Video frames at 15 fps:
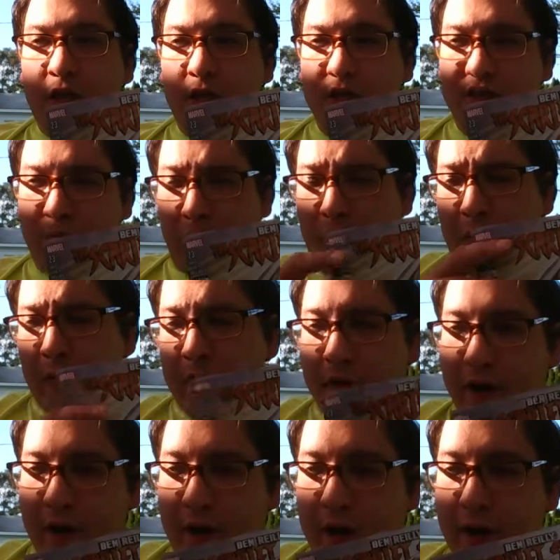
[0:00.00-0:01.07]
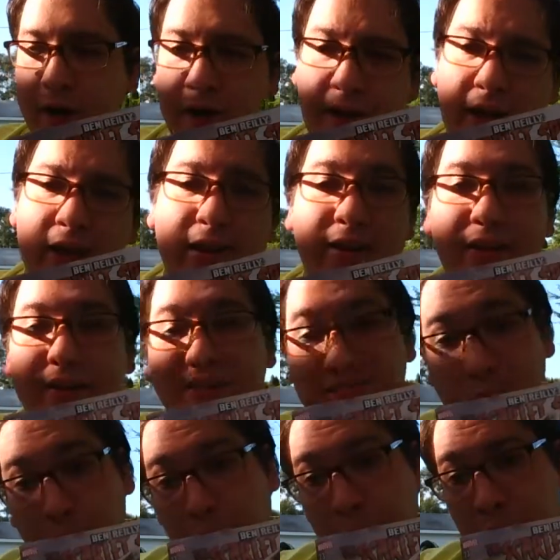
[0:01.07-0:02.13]
It's a bummer. Again, it's
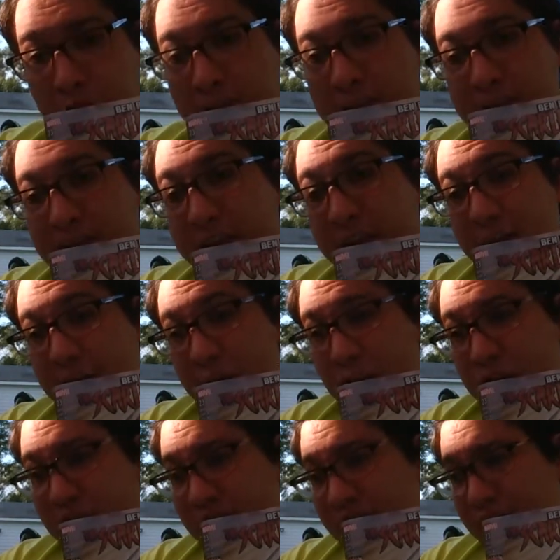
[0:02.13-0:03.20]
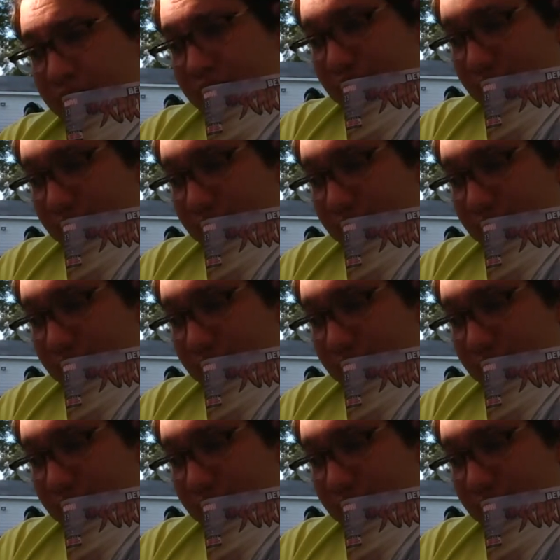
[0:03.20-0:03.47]
a bummer he didn't use it,